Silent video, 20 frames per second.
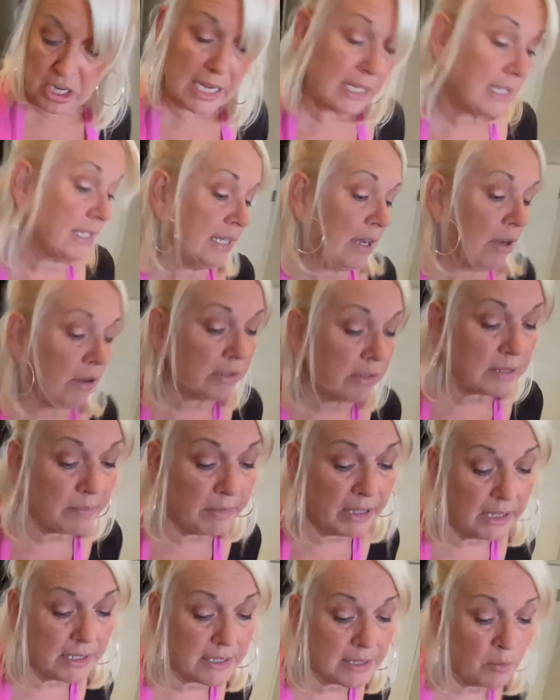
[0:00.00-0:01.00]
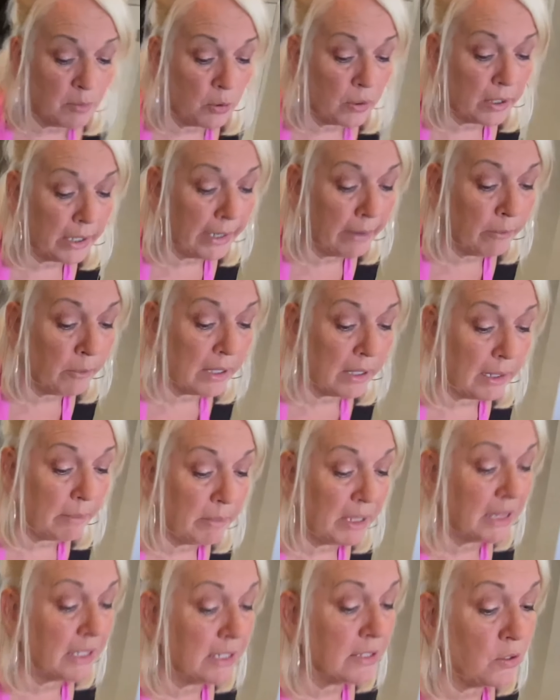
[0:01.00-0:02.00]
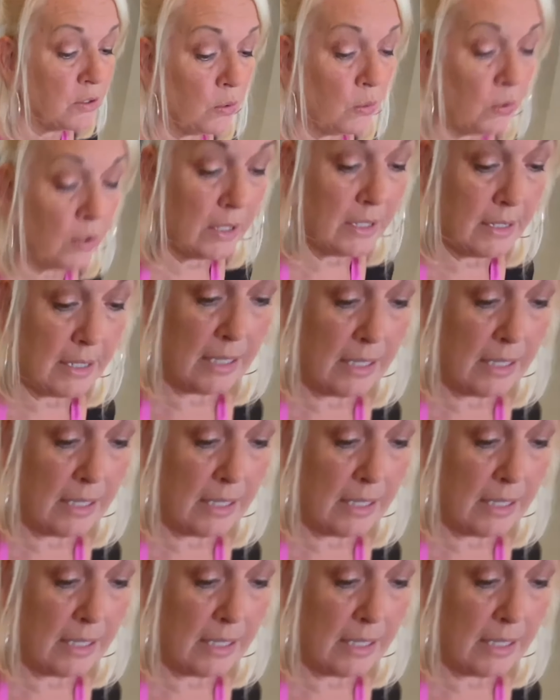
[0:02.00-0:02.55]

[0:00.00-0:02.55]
calls me this morning while I'm at the store and says,